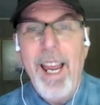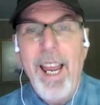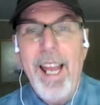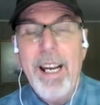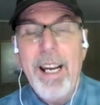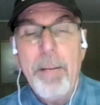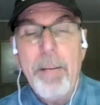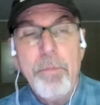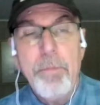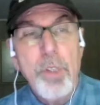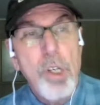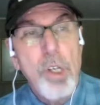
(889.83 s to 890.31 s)

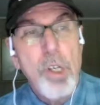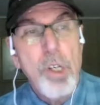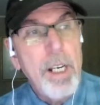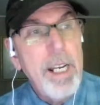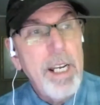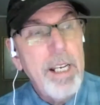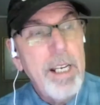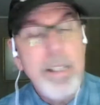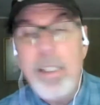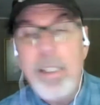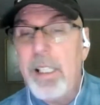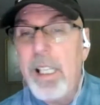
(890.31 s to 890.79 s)
And I'm
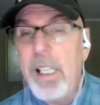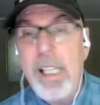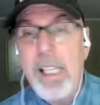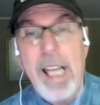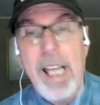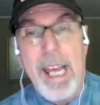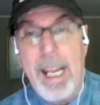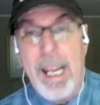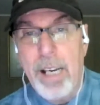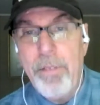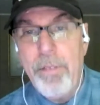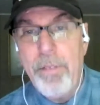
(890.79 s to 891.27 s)
talking to
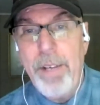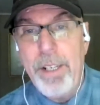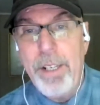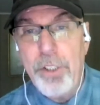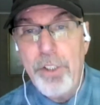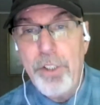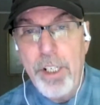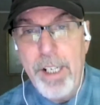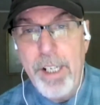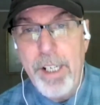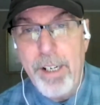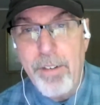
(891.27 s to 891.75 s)
the head of
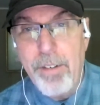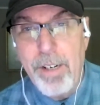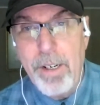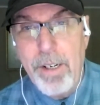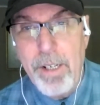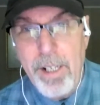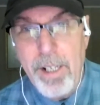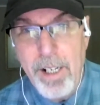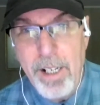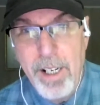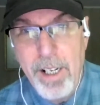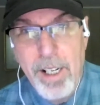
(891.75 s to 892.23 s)

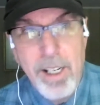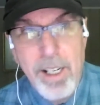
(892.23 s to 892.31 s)
engineering